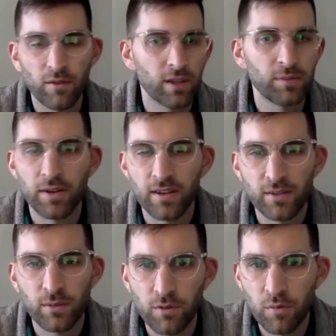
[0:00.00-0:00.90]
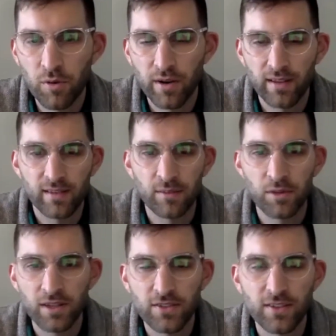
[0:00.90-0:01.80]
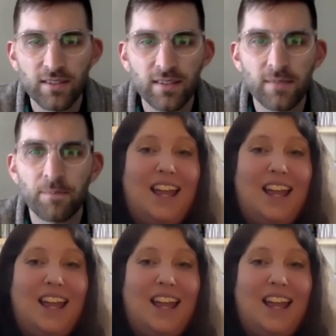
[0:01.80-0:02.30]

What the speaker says: experience with Viewpoint and simulations?